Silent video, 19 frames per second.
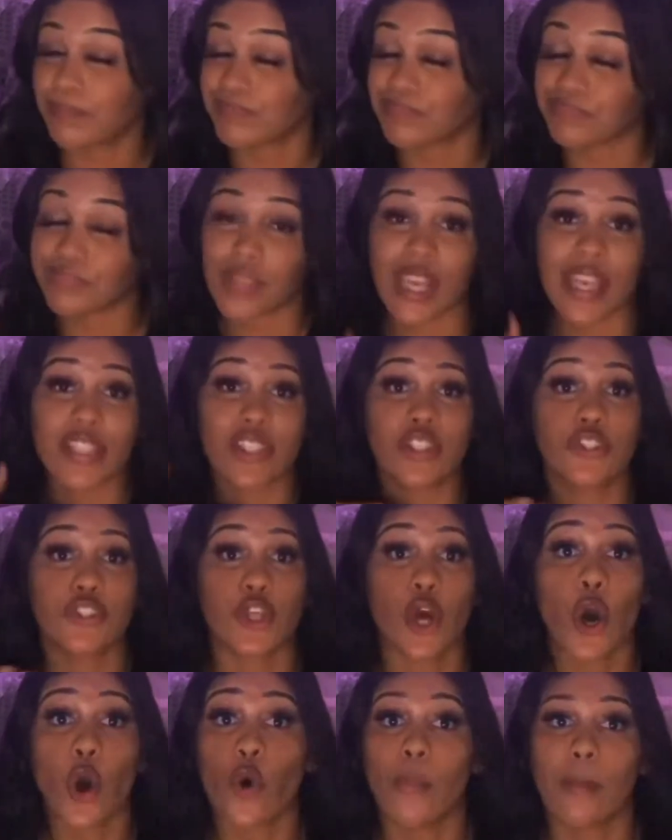It's
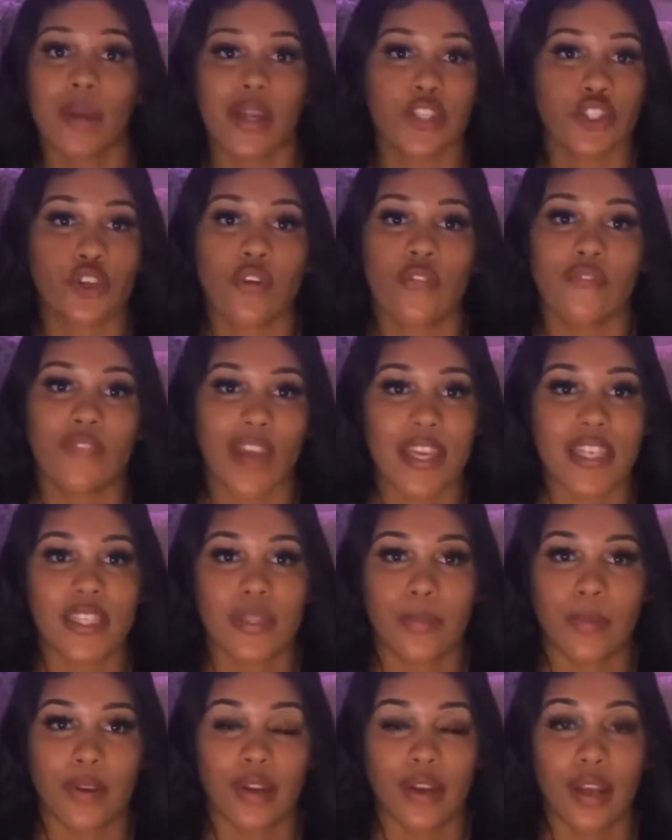so much on
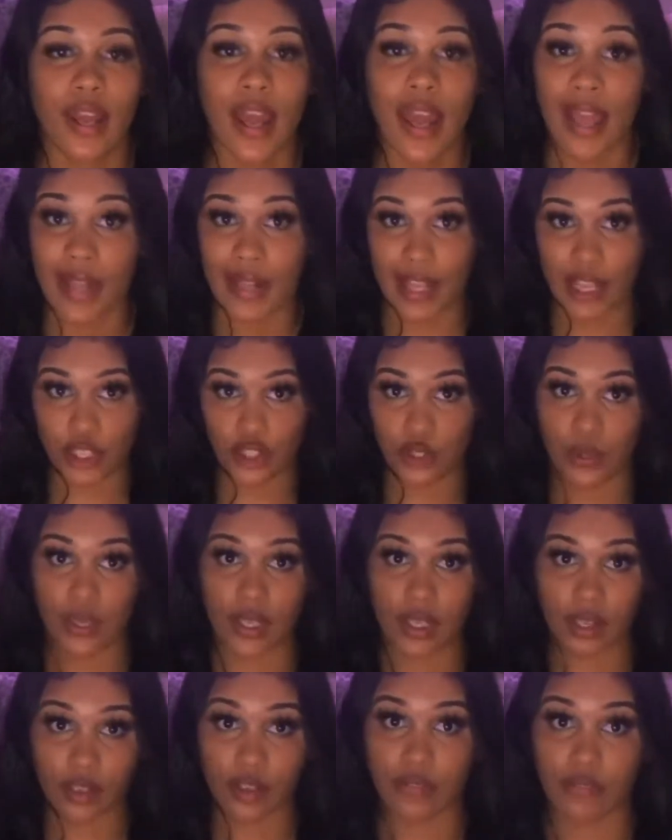Facebook that you can
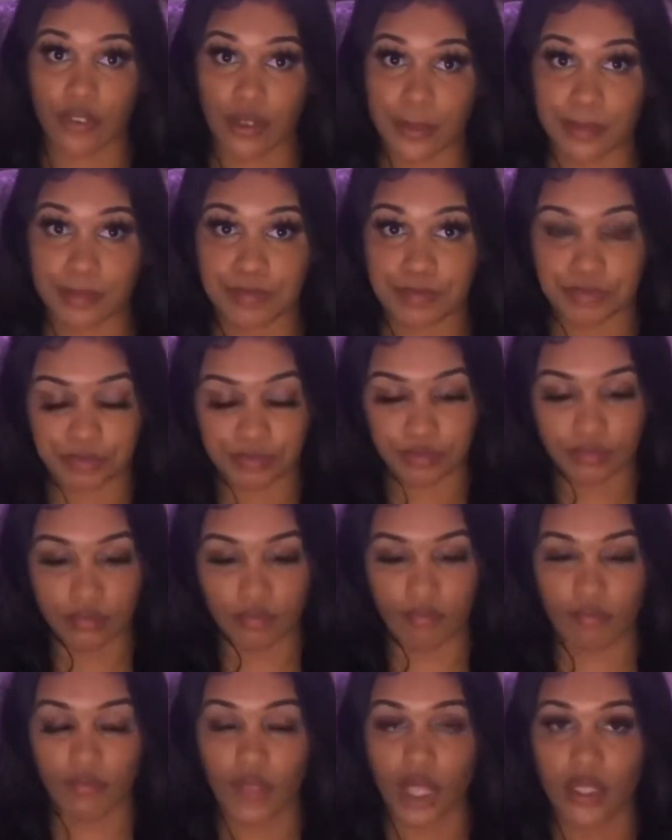learn from.
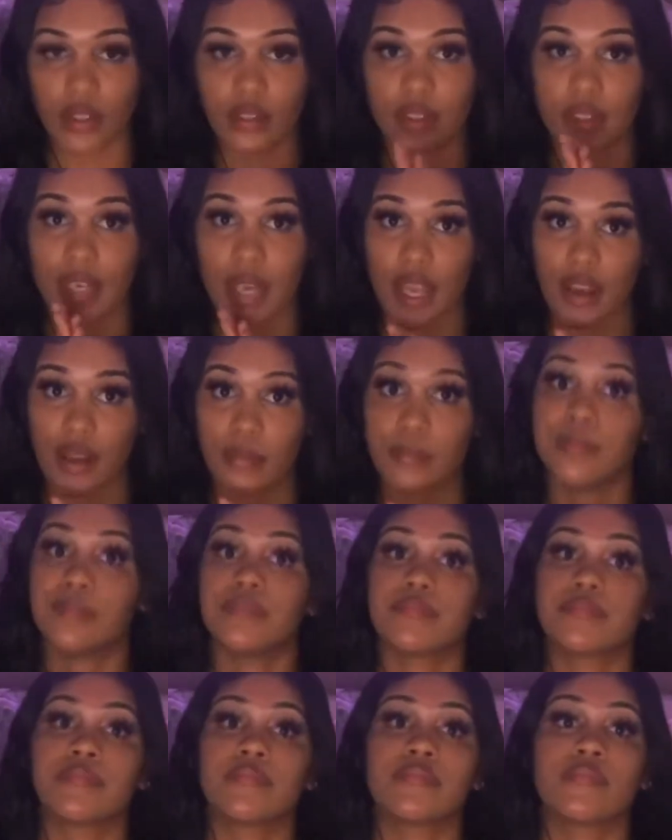Now,
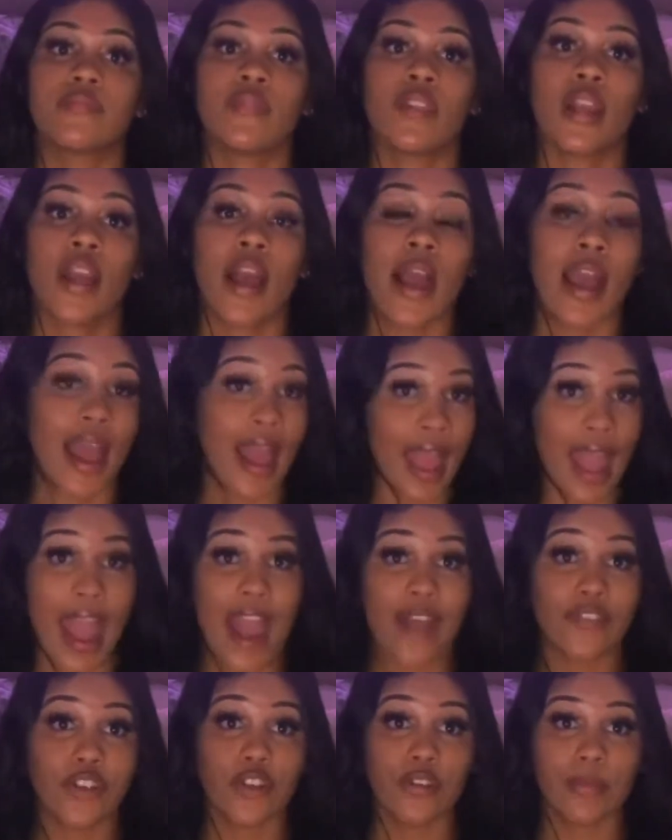after
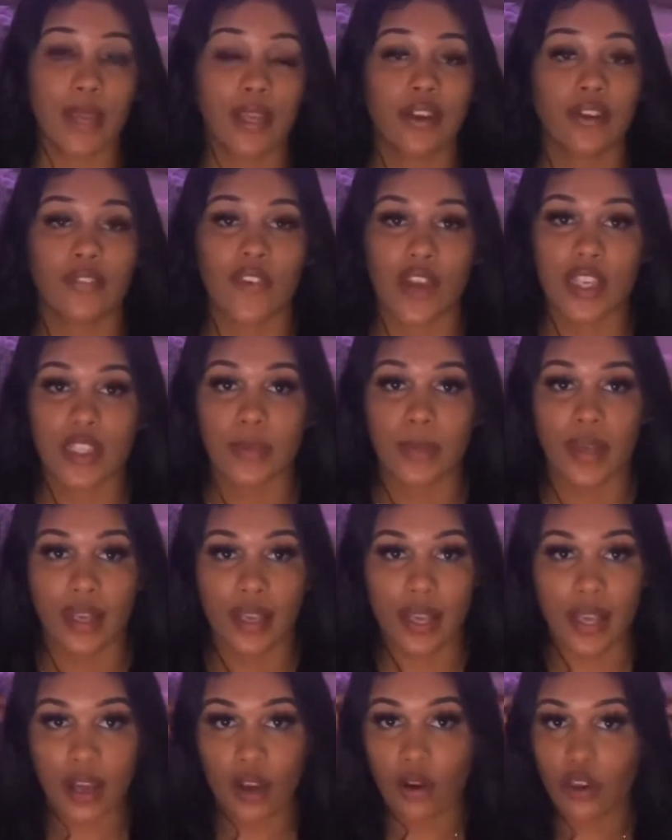you make your Facebook
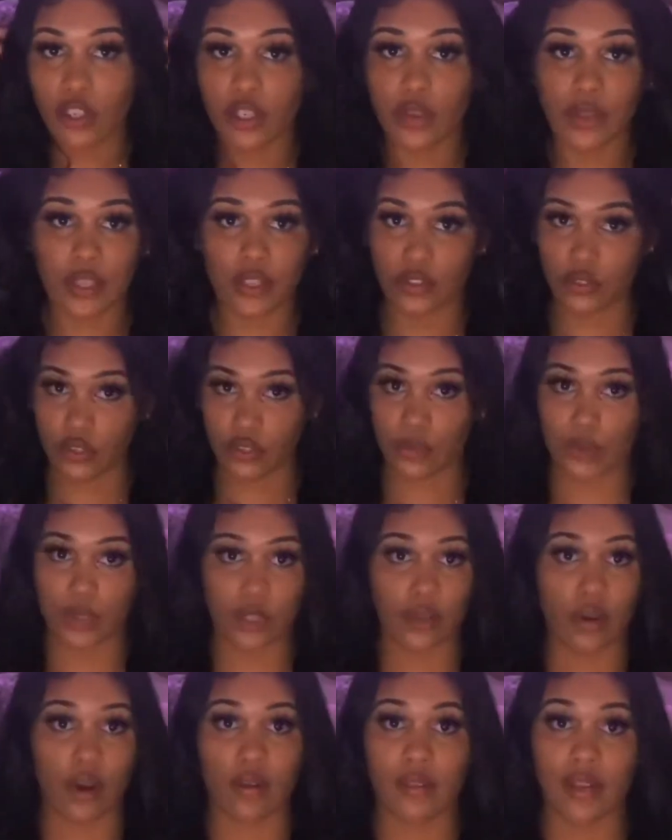account, or you can use the one you
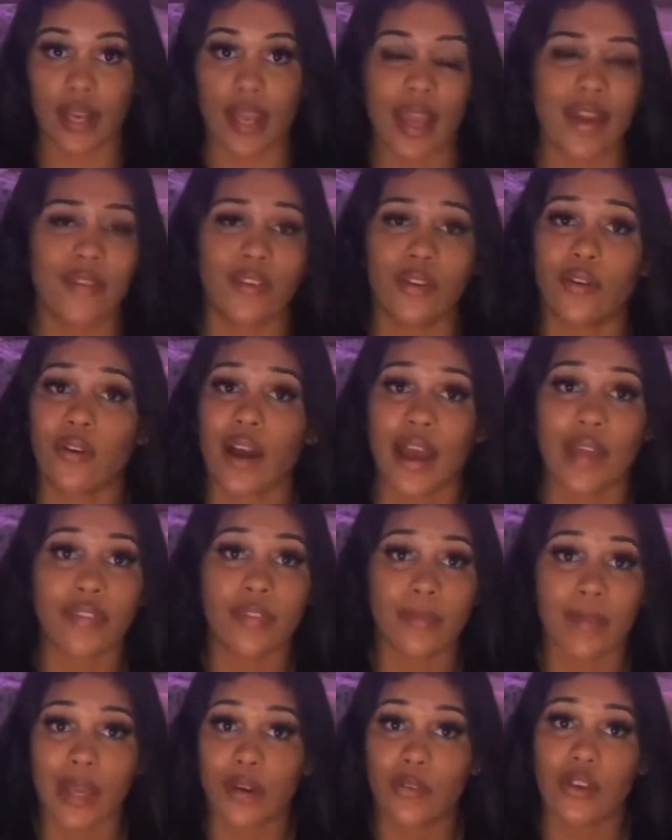already have. You don't have to
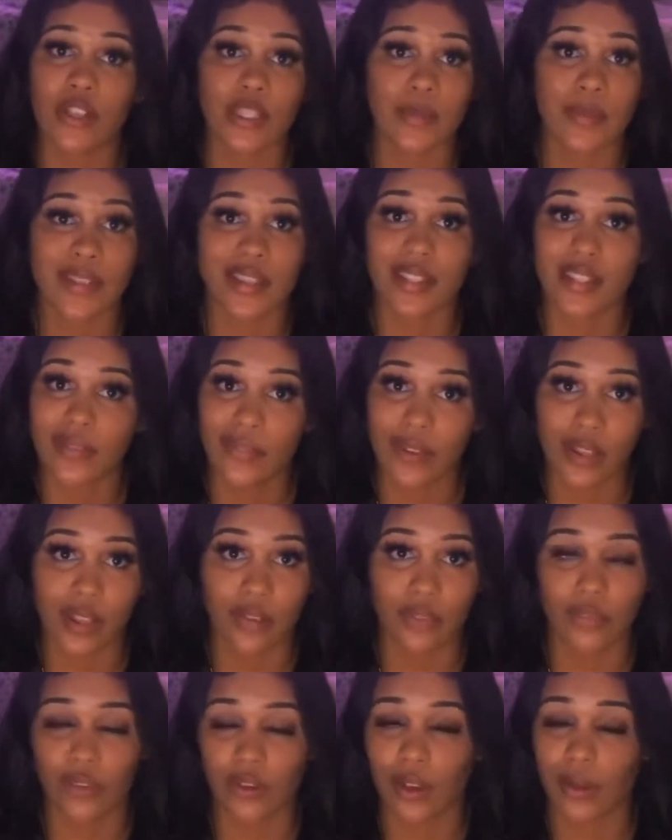make one specifically for
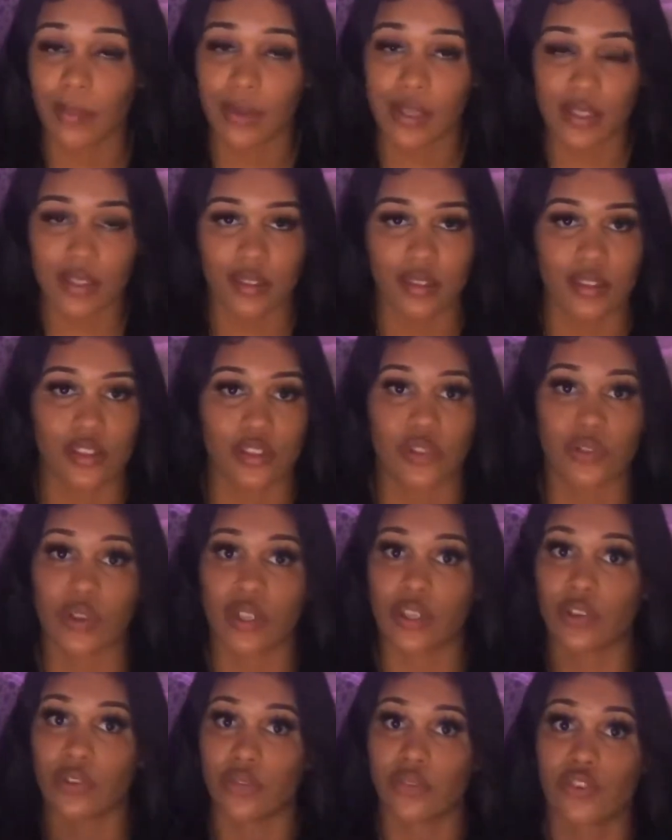your business. You can
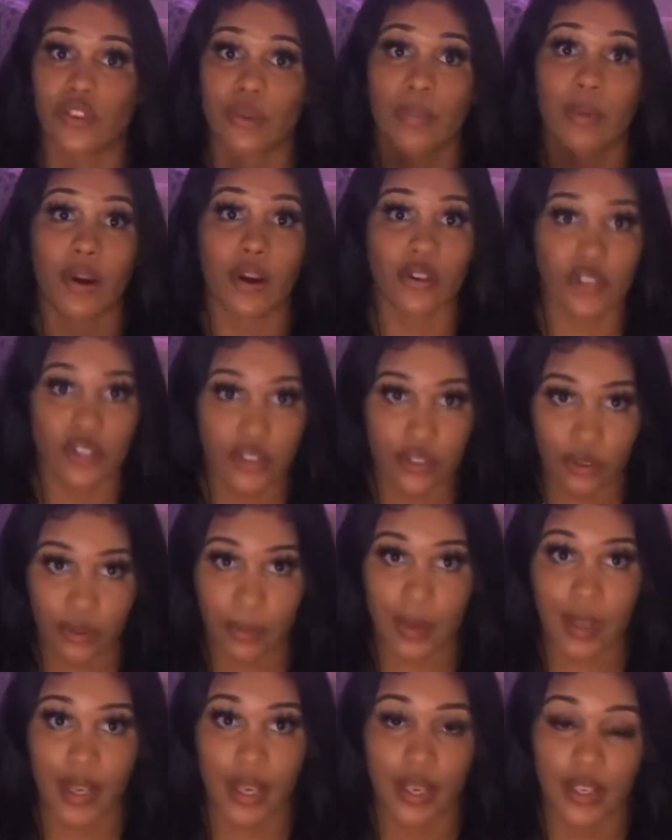use your personal
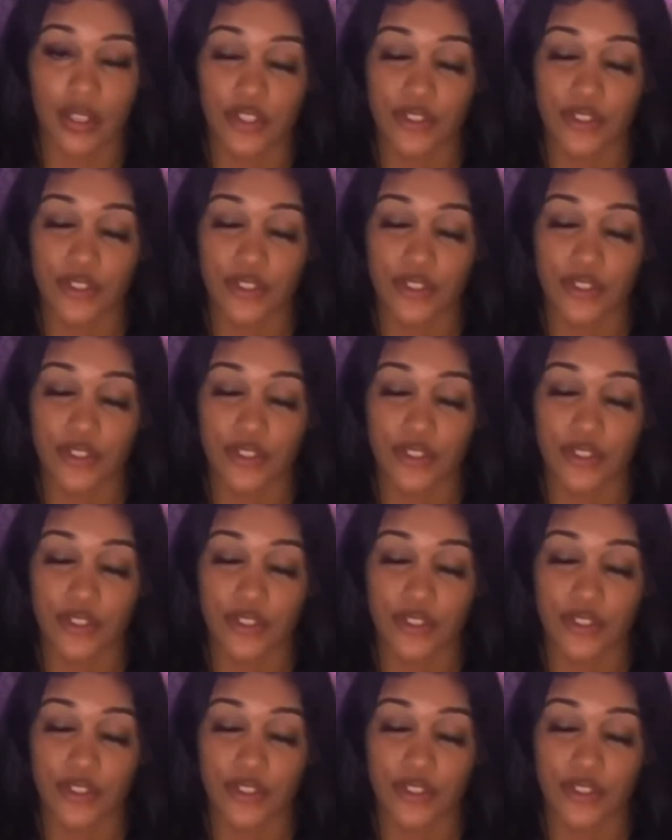page.